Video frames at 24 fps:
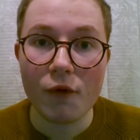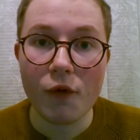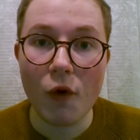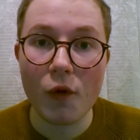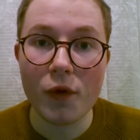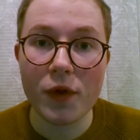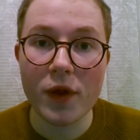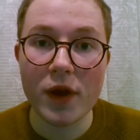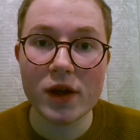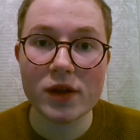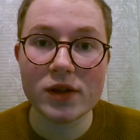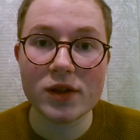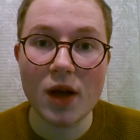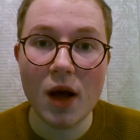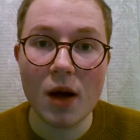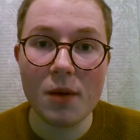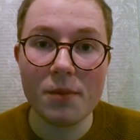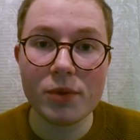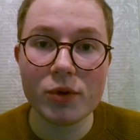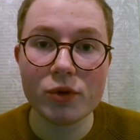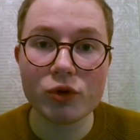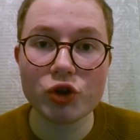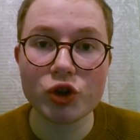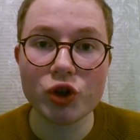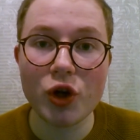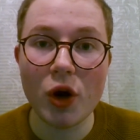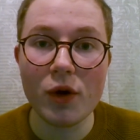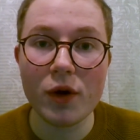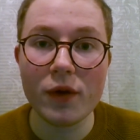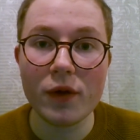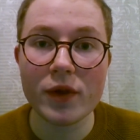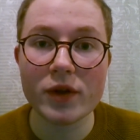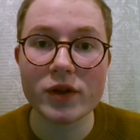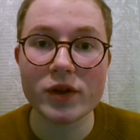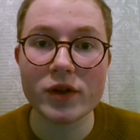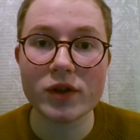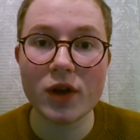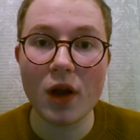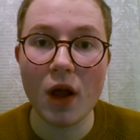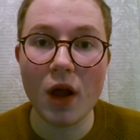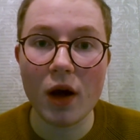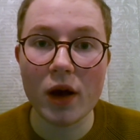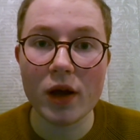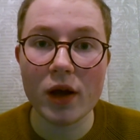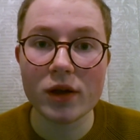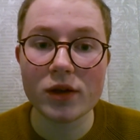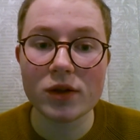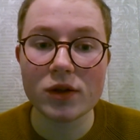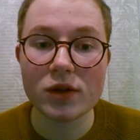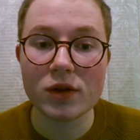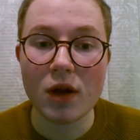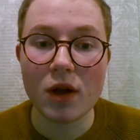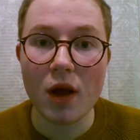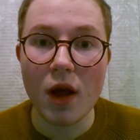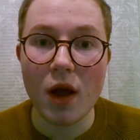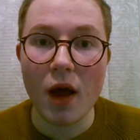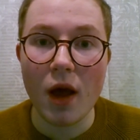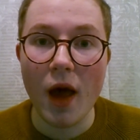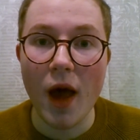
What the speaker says: For the example shown in the slides,